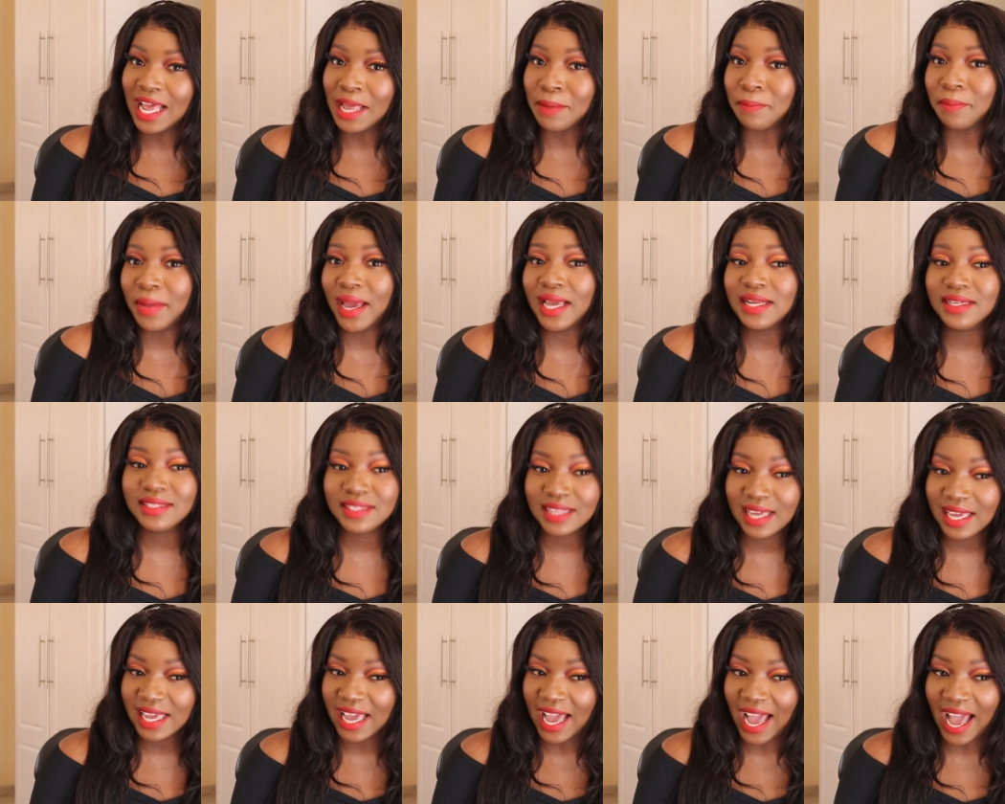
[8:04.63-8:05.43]
I might
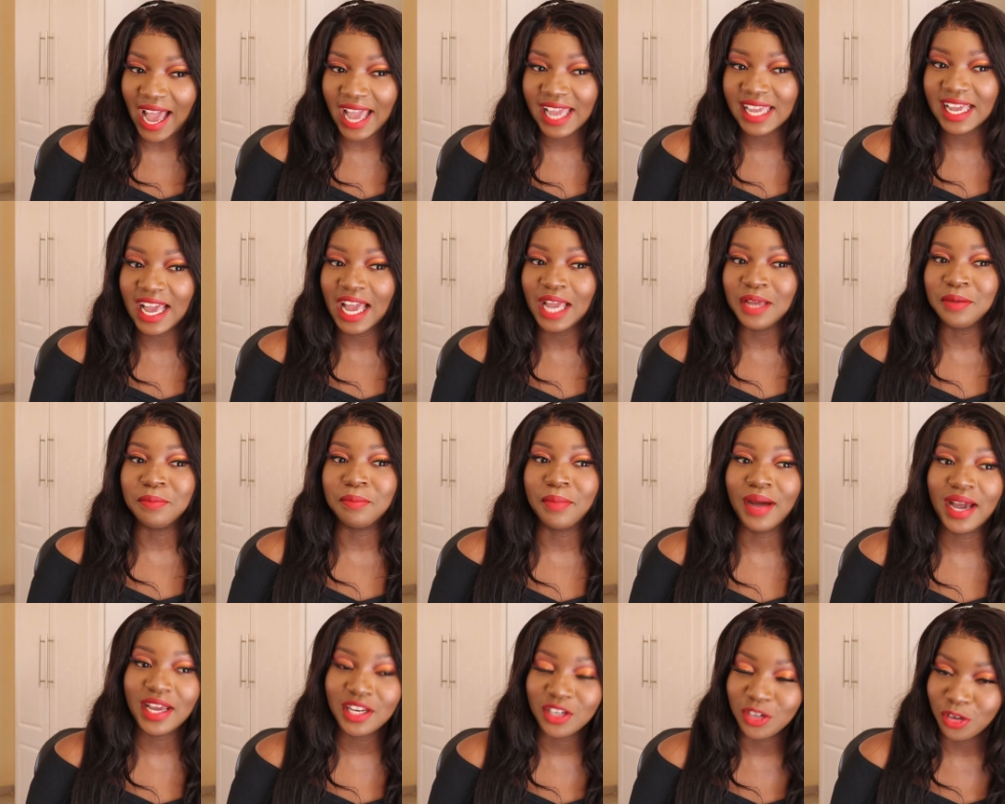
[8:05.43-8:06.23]
say hi, I
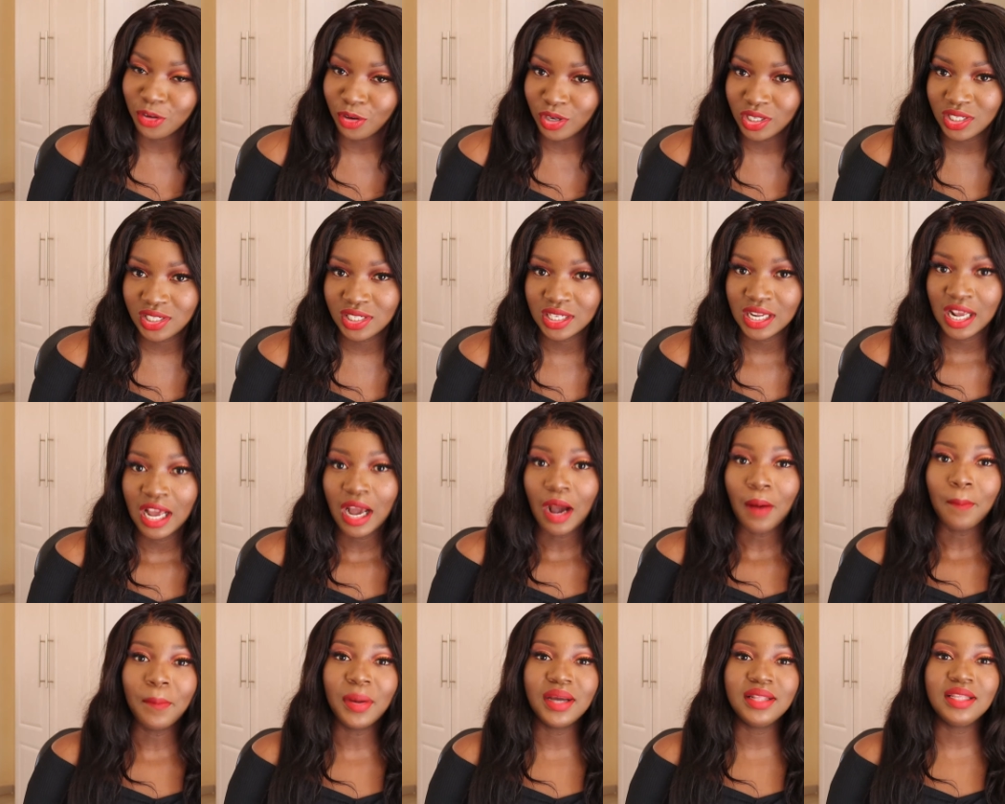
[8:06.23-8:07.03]
might not,
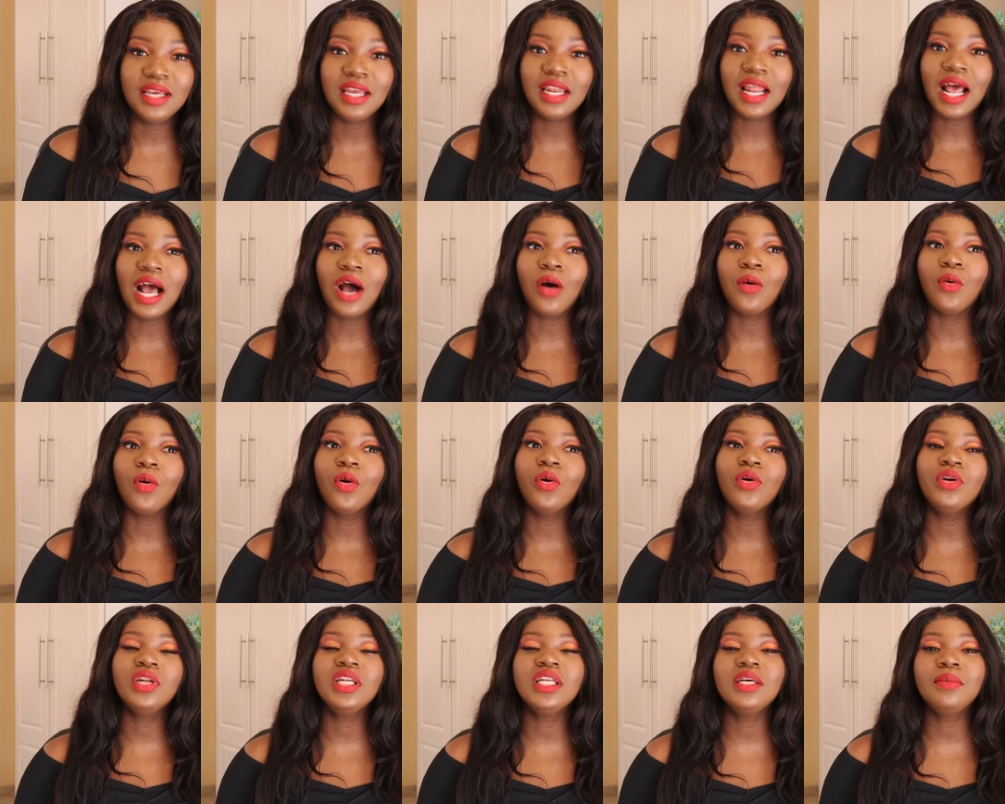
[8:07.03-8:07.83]
but then I'll
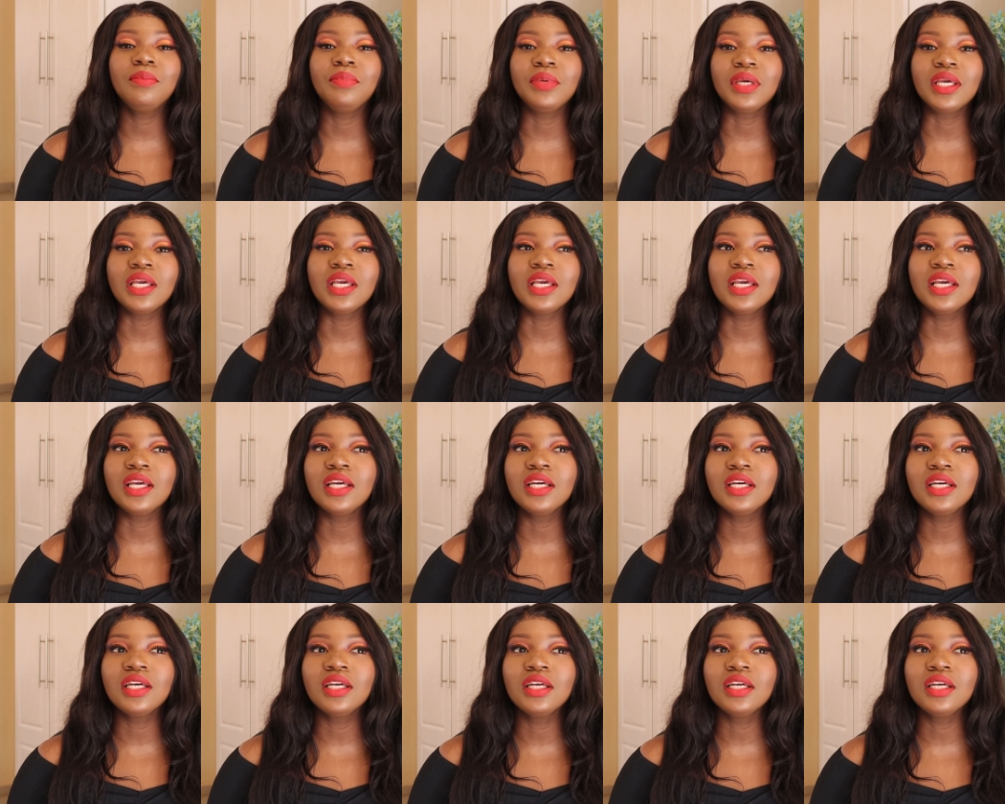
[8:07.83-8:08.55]
only be